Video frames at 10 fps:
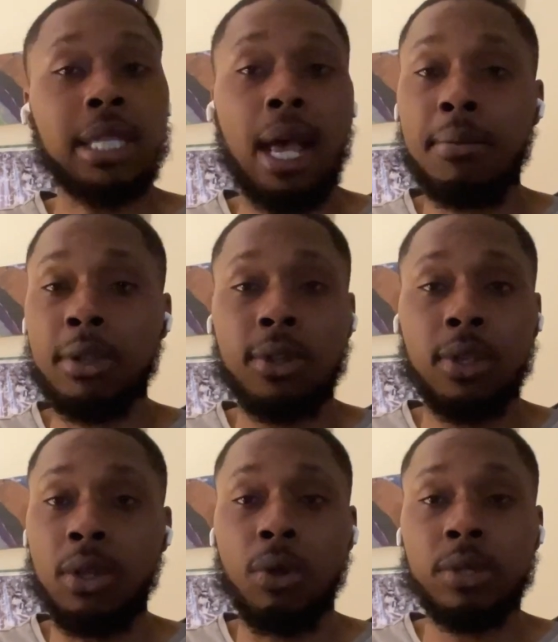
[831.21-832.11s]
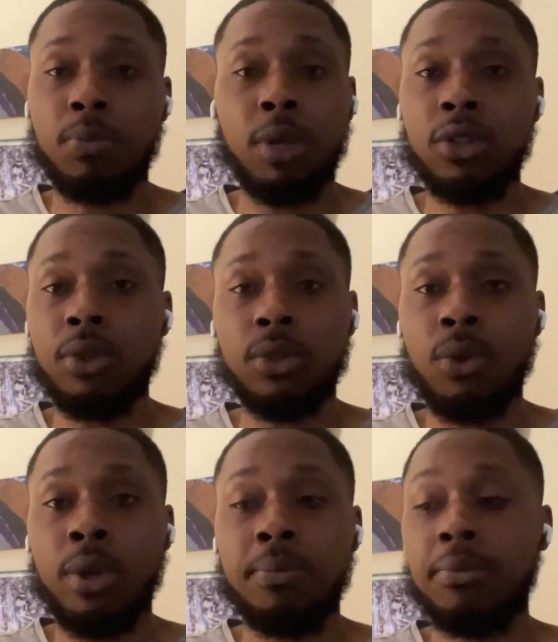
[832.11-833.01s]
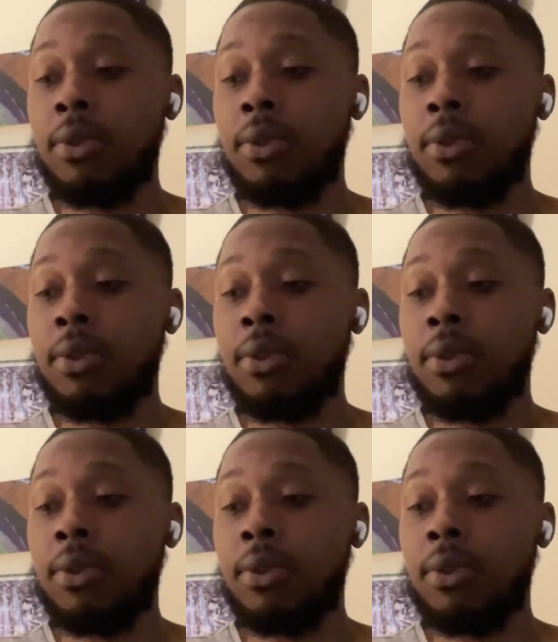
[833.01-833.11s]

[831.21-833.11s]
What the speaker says: Tomlin knows the pressure is on.